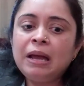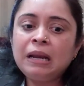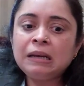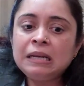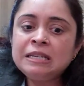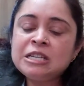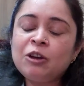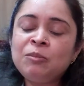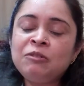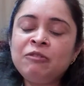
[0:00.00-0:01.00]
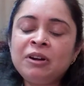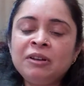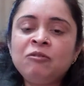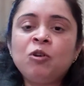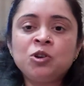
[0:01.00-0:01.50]
At least have been
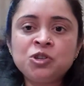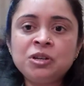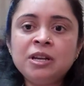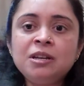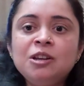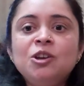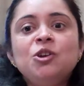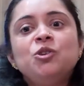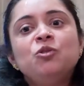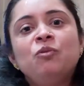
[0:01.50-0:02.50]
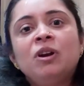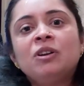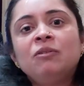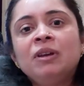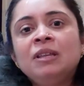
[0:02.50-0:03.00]
very fortunate to
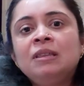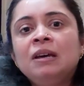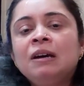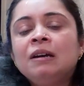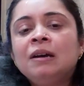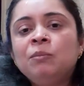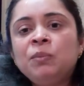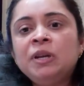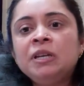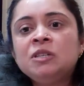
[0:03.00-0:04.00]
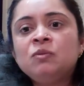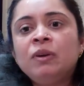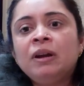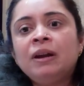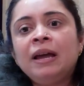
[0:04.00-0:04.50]
work with companies
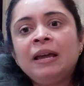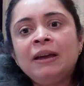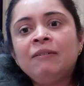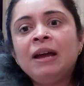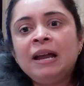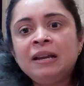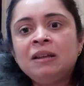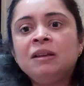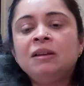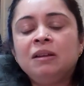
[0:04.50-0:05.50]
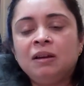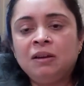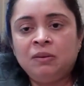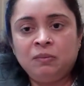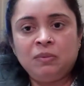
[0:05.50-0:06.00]
where I have had
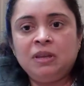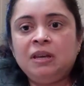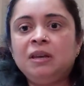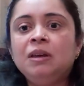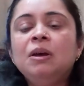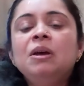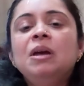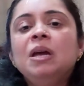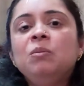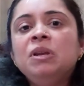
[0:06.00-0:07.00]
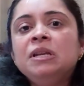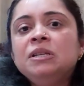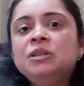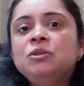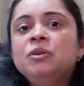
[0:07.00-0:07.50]
the
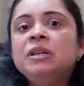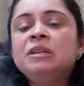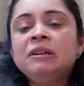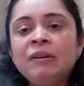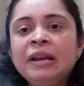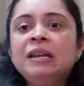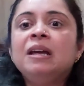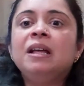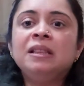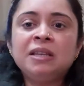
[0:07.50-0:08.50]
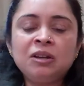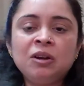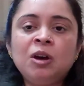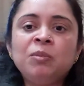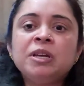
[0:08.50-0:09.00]
ability to integrate health
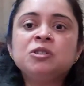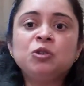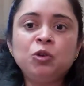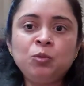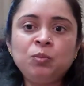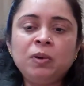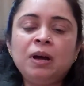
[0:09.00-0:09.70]
economics group